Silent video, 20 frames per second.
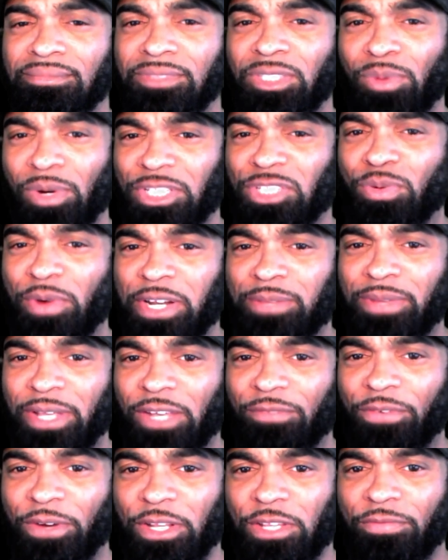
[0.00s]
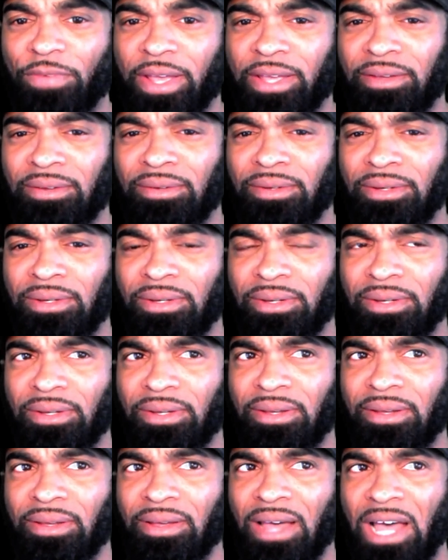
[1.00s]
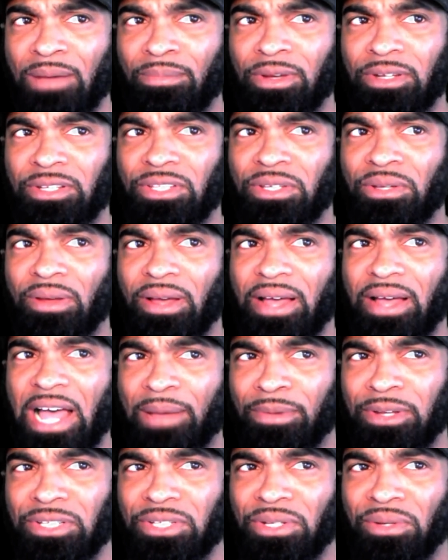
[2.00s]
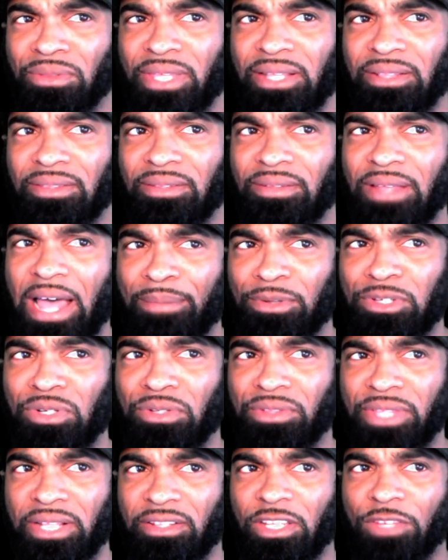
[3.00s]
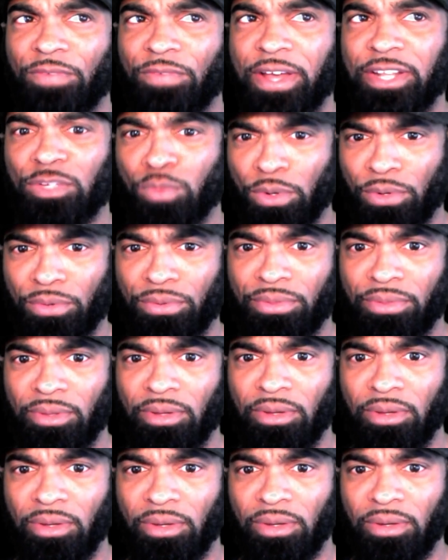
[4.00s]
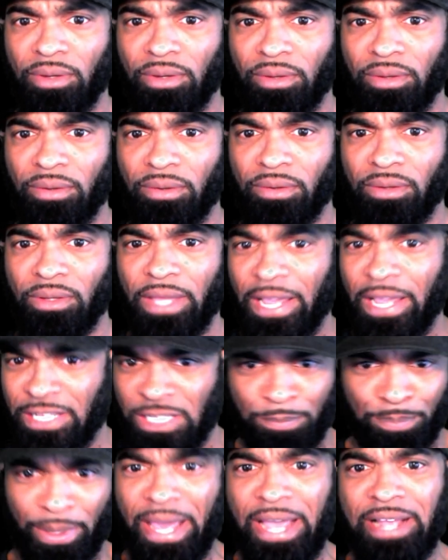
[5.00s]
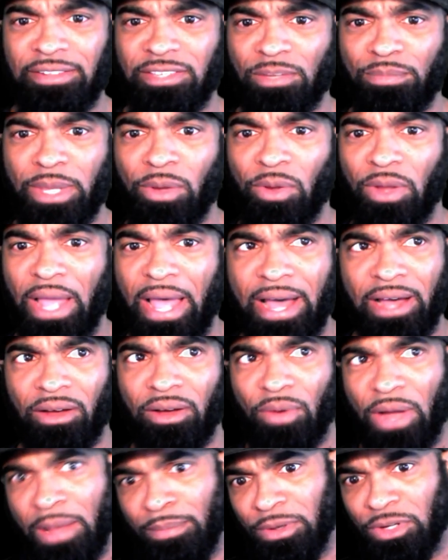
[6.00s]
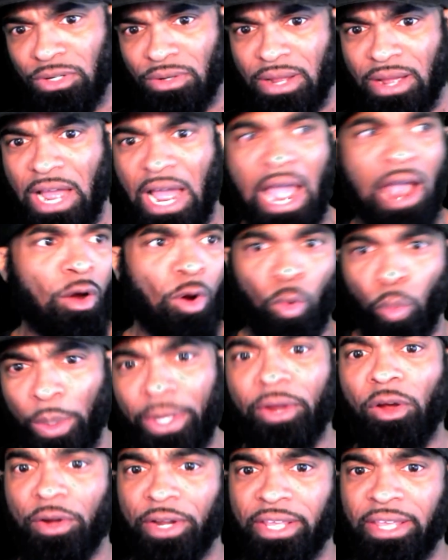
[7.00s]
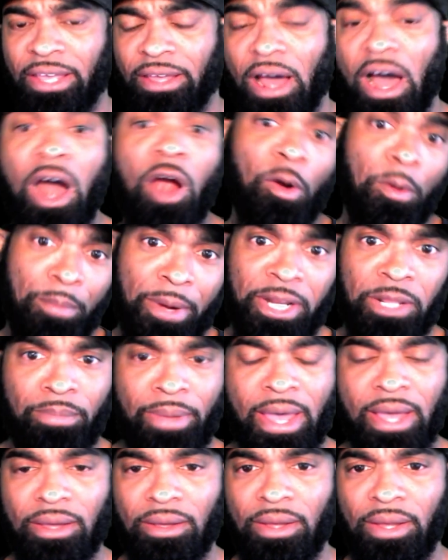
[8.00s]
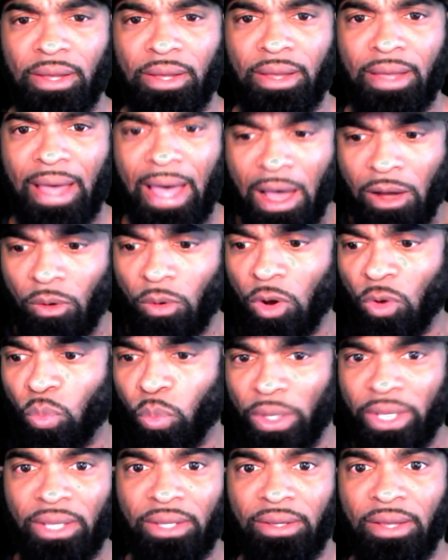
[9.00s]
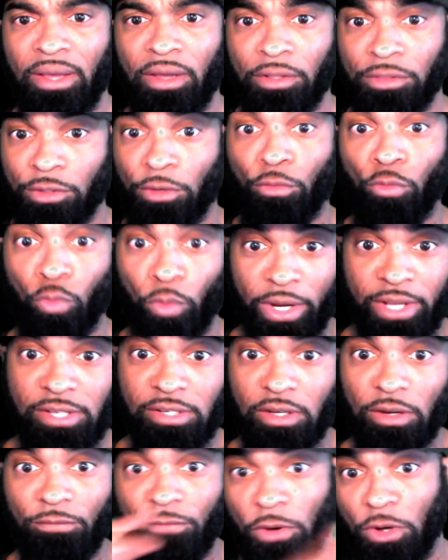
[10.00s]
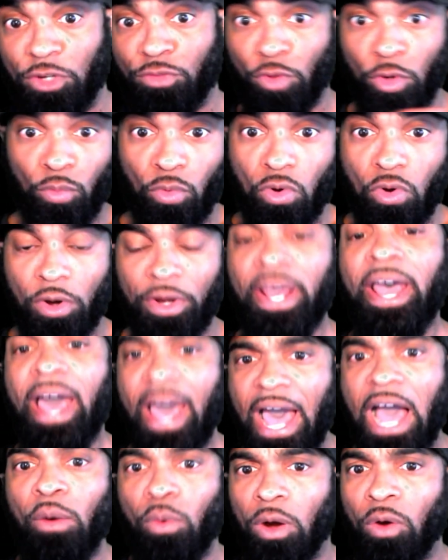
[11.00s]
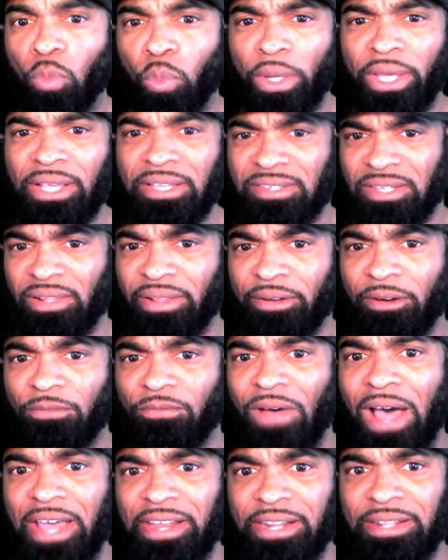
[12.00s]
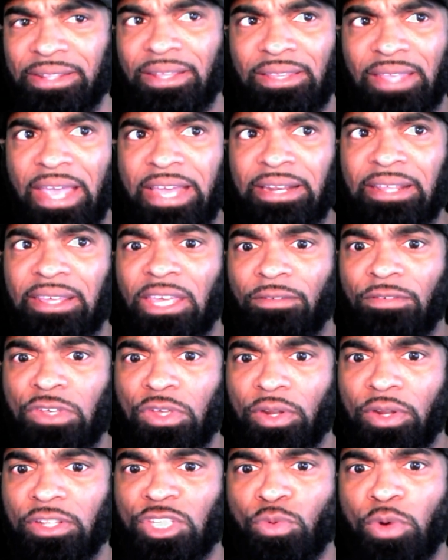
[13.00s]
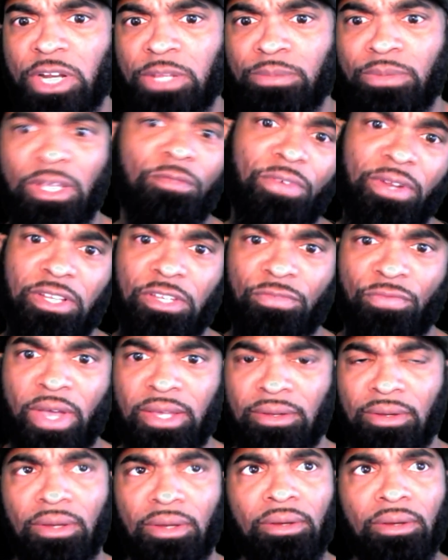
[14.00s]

You want $20 million for this fight. How much do you think this fight is worth? Explain to me how are we going to get our money back? How are we, the risk versus reward, how are we solidified in giving you this $20 million for this fight?